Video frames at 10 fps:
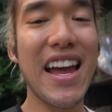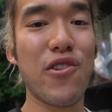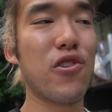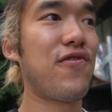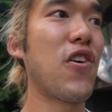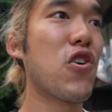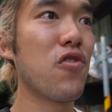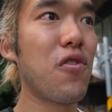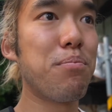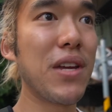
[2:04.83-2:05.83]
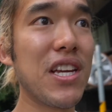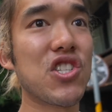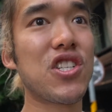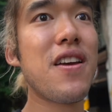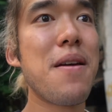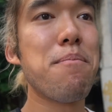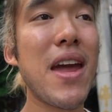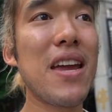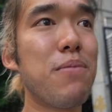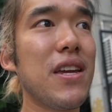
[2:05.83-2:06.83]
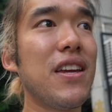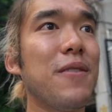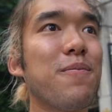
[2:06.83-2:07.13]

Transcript: or a photo of a beach may be